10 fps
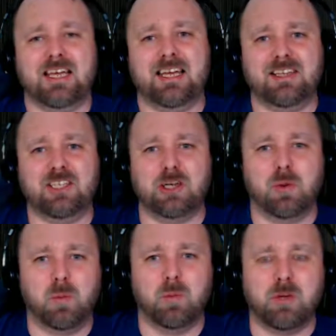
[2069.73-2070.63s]

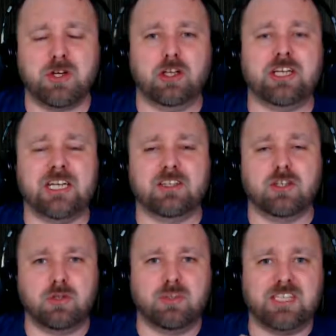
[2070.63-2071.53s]
when you look at the
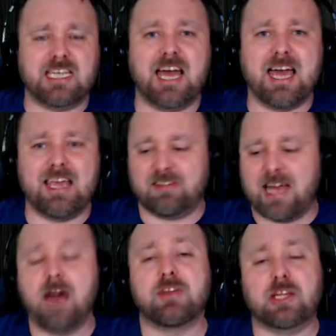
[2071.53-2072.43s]
new TIs and
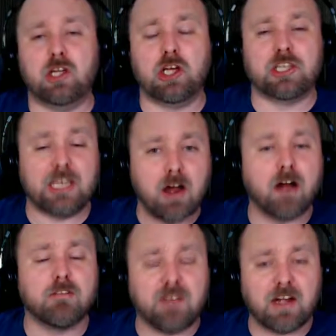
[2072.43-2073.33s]
how they look, they
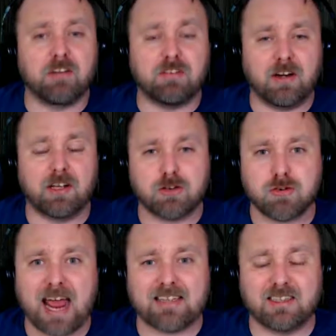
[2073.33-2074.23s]
are very, very
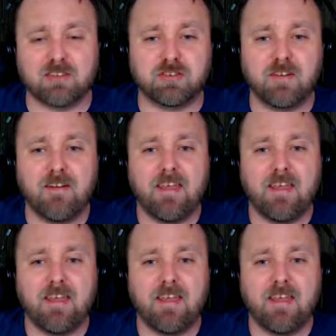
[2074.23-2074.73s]
attractive.